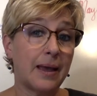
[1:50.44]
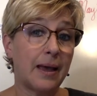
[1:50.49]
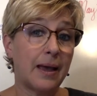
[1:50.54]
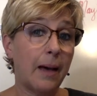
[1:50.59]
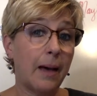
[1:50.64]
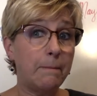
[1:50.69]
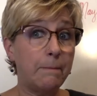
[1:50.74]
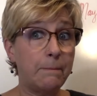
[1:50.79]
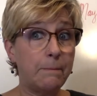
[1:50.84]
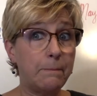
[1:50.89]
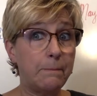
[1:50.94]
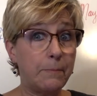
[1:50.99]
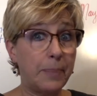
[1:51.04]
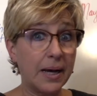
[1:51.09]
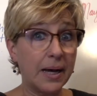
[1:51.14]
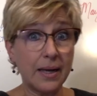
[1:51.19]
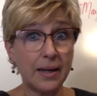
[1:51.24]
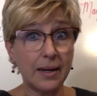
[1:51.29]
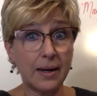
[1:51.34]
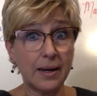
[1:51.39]
A
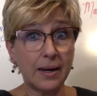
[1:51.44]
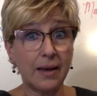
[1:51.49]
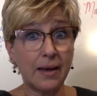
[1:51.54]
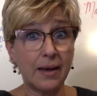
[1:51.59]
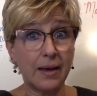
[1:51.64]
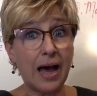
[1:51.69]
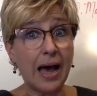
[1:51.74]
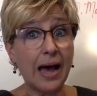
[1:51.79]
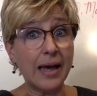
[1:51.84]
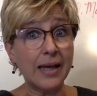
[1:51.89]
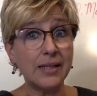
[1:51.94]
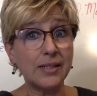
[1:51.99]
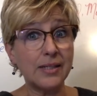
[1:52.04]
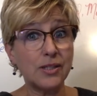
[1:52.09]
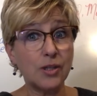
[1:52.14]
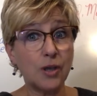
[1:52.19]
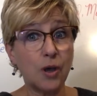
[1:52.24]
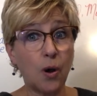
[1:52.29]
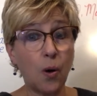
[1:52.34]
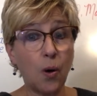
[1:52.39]
bucket of ice
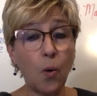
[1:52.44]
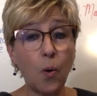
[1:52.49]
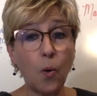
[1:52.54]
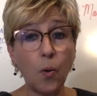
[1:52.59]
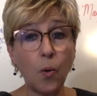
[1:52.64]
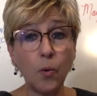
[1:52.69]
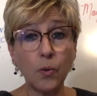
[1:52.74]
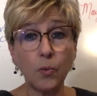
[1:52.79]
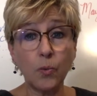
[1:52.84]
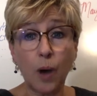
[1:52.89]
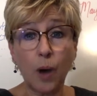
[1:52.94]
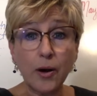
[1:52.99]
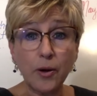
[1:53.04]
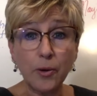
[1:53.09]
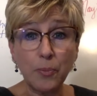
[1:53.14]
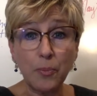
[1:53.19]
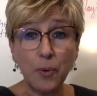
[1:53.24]
cold water